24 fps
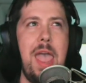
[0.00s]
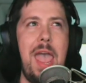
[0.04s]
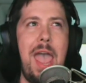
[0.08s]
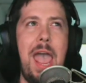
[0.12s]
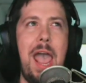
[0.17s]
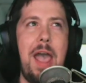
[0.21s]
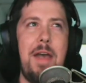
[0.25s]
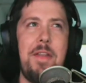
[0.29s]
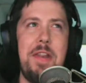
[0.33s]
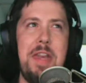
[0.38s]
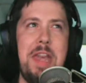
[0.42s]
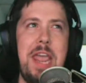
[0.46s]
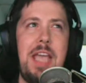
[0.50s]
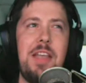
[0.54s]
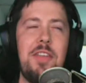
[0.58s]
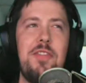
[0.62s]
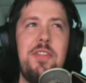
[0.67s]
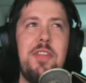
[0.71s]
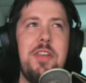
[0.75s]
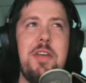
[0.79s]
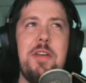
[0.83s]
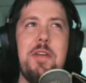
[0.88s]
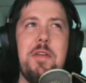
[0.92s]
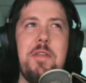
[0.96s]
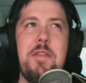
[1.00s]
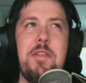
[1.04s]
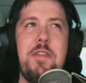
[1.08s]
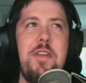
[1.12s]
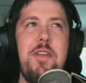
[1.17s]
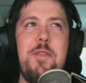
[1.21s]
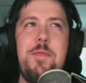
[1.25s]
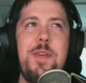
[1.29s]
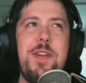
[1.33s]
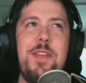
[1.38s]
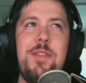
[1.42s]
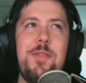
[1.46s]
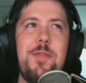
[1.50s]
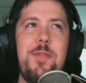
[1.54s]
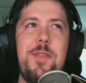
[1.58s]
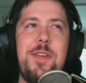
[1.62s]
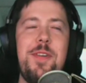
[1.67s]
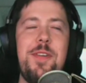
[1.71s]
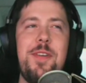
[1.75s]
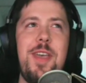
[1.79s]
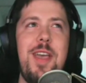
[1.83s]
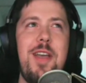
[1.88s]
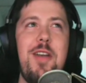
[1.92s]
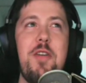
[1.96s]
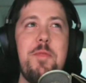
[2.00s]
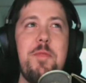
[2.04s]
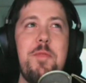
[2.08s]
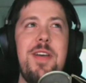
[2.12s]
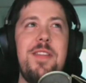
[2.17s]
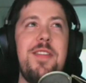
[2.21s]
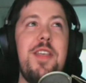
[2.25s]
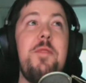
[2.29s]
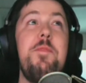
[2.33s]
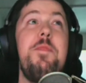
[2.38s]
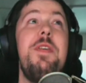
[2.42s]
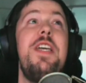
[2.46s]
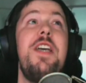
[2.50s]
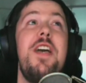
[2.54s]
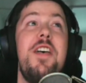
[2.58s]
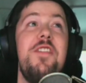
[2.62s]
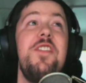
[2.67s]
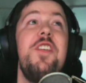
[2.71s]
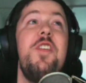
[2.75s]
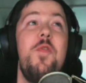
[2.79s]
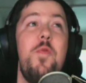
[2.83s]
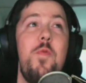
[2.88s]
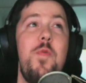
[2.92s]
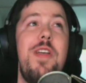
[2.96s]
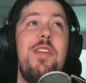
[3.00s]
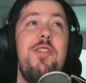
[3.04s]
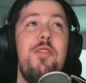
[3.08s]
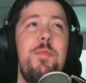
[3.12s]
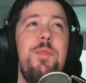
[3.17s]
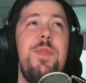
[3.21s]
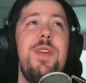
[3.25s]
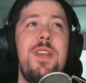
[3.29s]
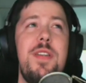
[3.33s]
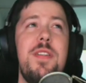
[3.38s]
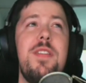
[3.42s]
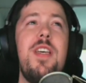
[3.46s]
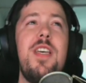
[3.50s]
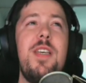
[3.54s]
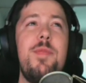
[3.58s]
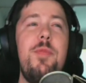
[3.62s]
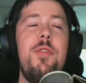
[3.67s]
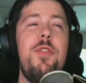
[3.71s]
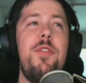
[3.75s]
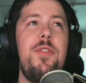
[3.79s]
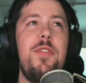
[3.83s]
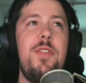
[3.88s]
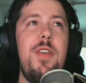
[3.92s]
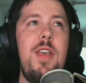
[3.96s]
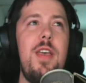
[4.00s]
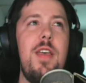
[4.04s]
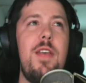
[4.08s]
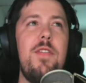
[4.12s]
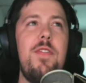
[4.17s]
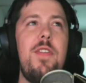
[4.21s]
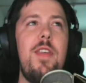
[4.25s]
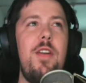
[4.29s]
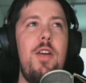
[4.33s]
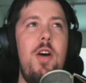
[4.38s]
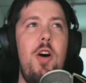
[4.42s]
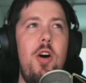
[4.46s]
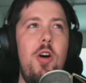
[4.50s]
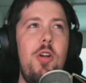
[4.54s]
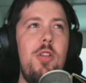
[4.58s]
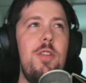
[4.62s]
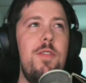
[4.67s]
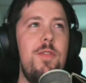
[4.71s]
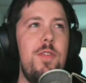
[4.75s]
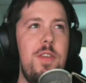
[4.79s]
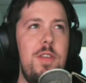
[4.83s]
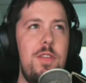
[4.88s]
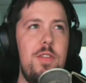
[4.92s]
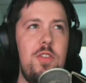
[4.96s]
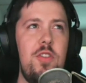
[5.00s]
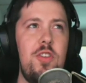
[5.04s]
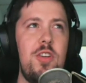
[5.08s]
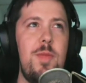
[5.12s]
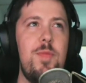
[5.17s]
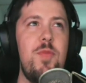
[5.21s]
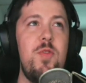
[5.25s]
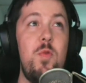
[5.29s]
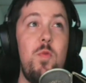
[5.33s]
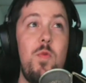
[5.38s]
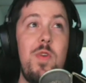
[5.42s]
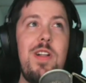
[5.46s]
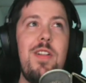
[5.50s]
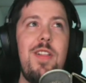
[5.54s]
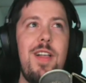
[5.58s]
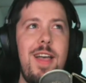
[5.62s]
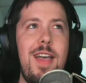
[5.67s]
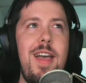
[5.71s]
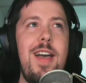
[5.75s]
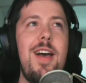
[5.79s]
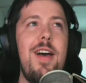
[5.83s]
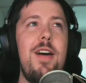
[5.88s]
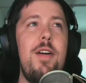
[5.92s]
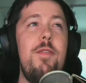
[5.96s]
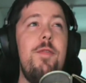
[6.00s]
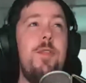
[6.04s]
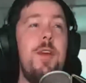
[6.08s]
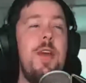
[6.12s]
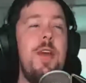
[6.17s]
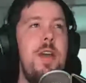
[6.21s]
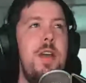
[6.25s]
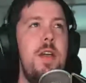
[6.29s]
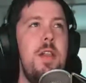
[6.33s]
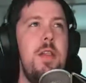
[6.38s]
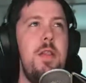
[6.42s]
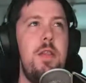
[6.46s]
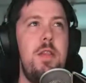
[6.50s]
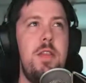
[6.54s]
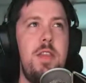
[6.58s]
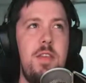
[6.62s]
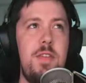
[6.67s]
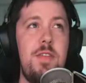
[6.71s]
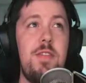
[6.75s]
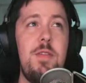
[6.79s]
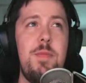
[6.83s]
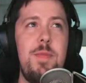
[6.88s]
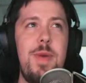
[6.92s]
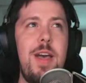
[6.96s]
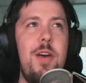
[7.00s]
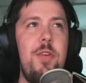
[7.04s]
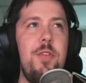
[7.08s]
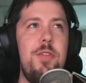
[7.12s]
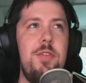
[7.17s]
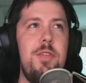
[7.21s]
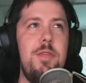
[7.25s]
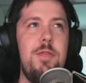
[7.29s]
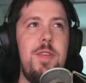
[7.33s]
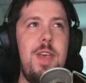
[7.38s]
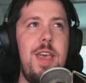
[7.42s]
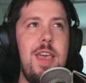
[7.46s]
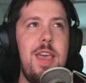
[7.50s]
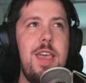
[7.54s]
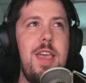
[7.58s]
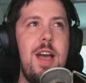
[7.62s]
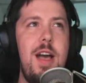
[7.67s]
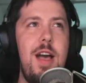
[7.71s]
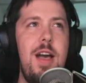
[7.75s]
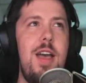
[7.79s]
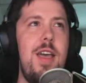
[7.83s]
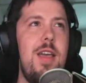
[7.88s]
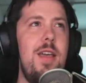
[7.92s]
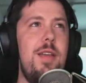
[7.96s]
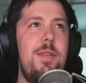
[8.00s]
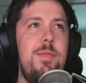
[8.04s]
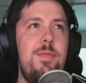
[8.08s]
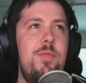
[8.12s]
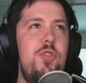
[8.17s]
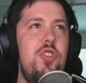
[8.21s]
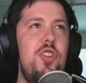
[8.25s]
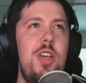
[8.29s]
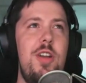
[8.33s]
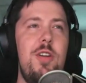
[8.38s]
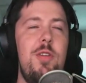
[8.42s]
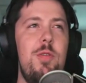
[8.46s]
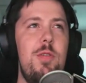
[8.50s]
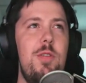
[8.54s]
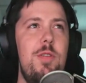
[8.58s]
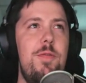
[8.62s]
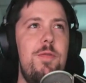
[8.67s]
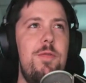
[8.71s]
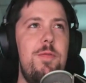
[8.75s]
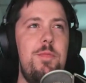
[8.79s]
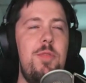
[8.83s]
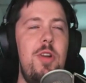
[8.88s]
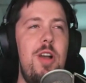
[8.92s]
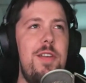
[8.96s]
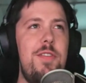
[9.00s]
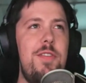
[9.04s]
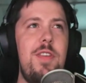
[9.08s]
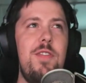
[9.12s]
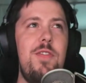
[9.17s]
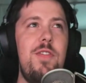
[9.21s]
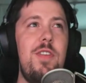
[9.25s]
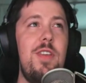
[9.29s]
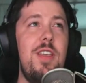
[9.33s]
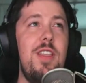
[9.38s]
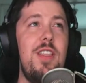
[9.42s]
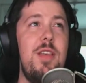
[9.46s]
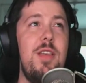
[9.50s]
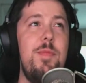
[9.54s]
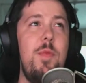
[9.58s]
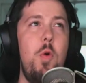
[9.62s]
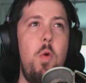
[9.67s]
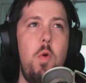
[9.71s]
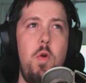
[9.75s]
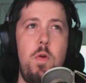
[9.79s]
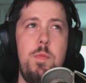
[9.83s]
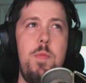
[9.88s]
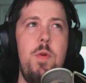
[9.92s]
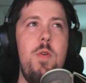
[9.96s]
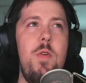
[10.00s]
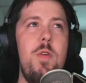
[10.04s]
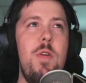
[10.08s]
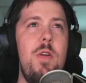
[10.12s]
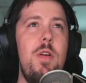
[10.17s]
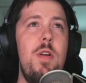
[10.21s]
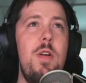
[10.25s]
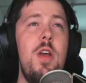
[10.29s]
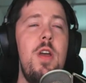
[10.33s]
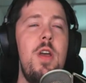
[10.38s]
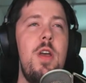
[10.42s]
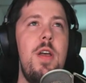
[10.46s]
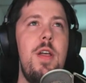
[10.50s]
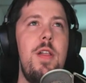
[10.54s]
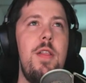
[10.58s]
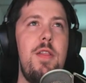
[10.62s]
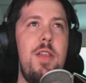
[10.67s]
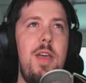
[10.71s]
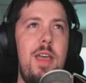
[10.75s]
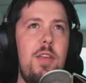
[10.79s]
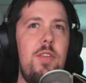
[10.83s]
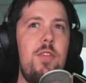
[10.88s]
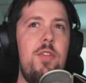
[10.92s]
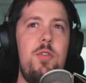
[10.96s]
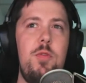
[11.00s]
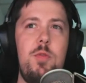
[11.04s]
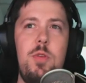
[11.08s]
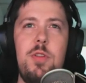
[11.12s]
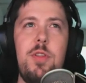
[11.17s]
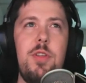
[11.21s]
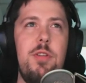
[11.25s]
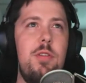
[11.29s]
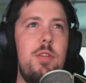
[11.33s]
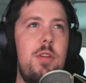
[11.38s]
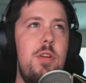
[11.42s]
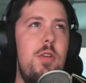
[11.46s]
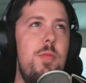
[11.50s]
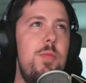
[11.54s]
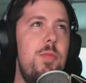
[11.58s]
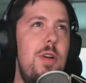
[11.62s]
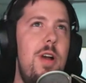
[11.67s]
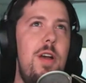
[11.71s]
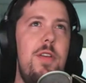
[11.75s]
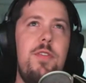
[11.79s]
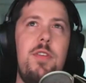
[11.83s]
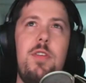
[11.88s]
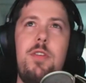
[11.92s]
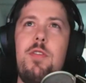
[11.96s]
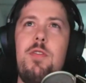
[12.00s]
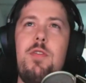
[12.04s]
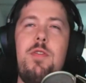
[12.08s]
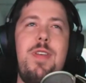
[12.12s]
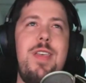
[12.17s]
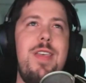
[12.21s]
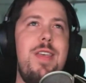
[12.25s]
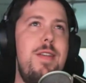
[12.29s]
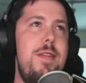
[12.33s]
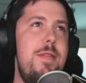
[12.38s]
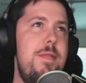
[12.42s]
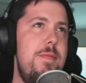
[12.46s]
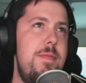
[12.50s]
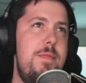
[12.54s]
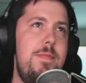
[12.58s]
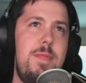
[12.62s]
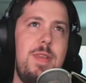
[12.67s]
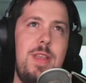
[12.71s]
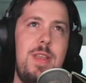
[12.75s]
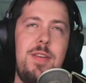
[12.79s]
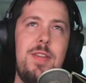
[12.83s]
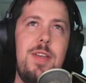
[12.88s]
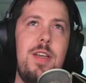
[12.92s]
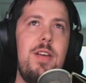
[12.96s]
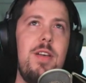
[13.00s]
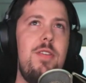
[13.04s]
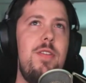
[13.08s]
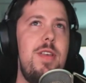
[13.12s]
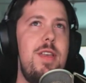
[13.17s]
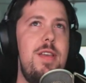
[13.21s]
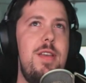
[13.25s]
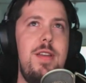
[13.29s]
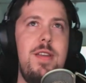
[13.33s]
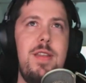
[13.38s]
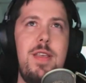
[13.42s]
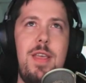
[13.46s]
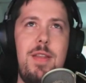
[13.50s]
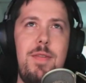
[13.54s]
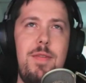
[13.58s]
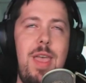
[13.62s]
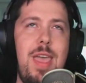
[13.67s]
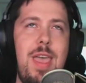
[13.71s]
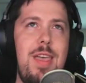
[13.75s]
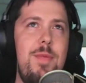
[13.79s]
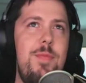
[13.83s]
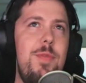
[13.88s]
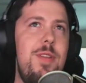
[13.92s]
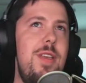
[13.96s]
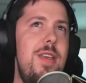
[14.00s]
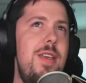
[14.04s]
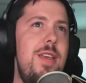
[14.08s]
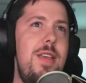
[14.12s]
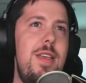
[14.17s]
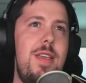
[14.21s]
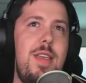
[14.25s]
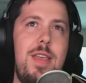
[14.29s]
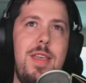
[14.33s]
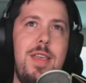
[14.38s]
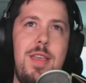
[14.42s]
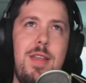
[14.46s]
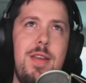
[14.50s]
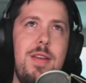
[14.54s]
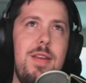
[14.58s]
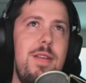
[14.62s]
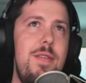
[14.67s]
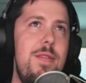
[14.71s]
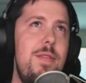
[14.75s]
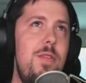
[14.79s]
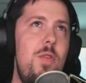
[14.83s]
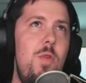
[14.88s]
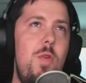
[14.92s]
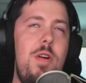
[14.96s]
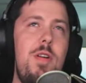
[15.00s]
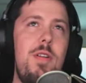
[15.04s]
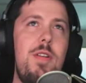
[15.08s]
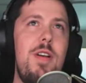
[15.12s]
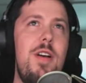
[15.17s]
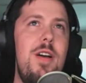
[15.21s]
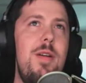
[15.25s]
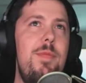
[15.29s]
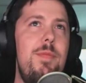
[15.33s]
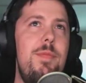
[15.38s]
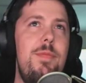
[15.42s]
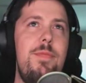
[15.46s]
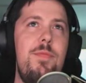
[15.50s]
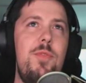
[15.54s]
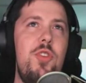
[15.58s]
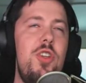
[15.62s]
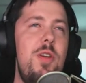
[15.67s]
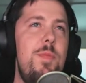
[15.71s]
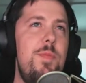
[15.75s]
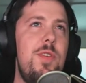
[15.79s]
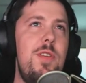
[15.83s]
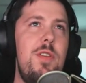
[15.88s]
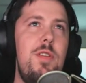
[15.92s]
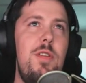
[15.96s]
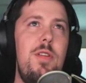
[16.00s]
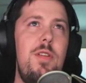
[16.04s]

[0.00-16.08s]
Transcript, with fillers: at, next year, nobody's going to care about that because it will be table stakes that all of these chips will have this amount of AI generative processing in them or more thanks to a little coprocessor in Intel, in, in AMD, in Qualcomm chips in